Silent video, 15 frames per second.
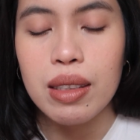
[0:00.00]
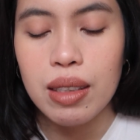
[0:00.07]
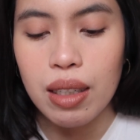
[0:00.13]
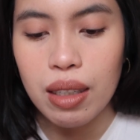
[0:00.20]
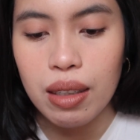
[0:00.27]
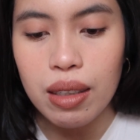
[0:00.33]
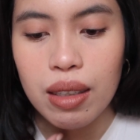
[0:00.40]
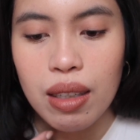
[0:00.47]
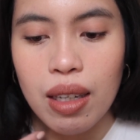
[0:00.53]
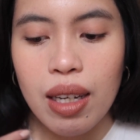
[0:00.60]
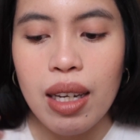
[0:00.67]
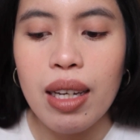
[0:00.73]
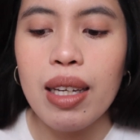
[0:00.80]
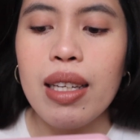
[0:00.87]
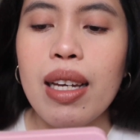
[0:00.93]
And
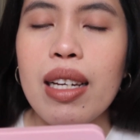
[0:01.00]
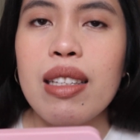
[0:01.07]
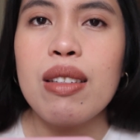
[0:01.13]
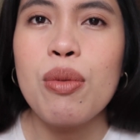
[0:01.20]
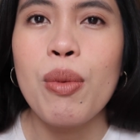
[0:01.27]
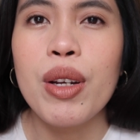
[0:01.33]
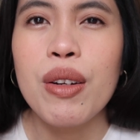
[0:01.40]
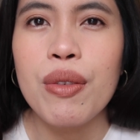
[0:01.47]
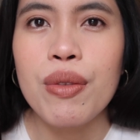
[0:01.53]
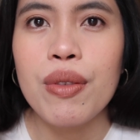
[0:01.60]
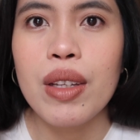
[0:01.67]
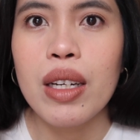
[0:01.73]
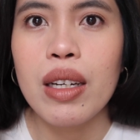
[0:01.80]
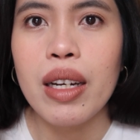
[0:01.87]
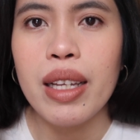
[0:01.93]
yeah, it's one of
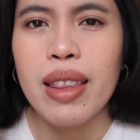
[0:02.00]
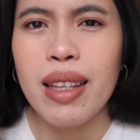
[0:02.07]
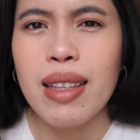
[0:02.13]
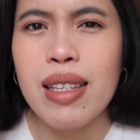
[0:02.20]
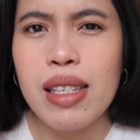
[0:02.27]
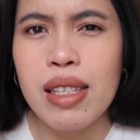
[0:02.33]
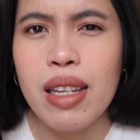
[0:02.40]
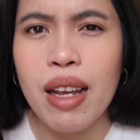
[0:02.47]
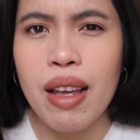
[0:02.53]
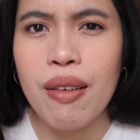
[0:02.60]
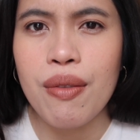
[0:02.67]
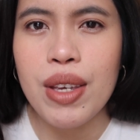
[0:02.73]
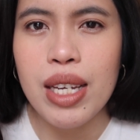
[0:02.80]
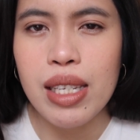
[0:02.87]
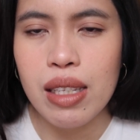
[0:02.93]
the, I think this is the
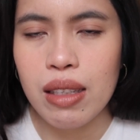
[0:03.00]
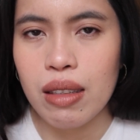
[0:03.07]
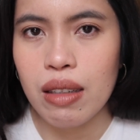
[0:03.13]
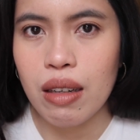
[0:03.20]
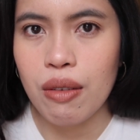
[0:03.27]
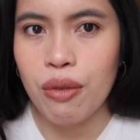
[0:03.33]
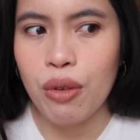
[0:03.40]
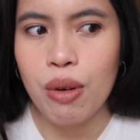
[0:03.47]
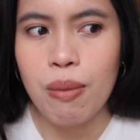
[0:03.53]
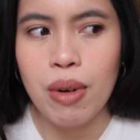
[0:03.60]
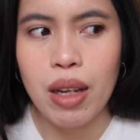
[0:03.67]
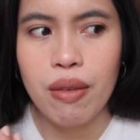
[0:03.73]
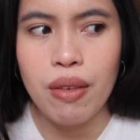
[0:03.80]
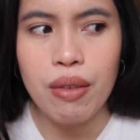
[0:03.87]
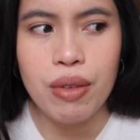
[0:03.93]
heaviest formula
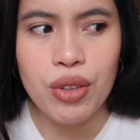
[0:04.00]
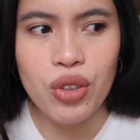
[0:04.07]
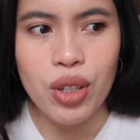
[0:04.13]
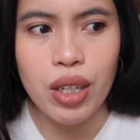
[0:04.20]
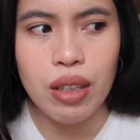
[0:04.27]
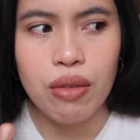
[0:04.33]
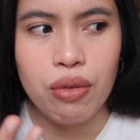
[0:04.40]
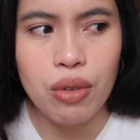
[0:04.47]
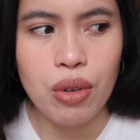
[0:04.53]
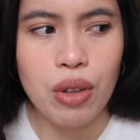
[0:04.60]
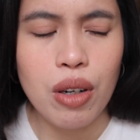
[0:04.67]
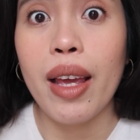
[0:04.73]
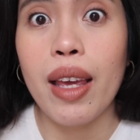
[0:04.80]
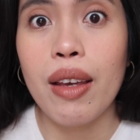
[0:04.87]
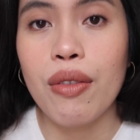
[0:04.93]
I've ever tried for
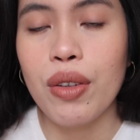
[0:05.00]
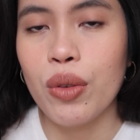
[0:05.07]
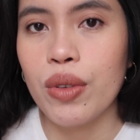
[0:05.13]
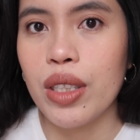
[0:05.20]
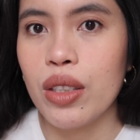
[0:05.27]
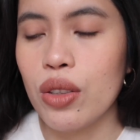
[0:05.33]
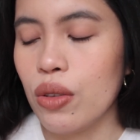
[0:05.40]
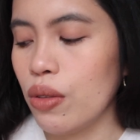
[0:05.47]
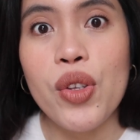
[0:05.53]
a foundation.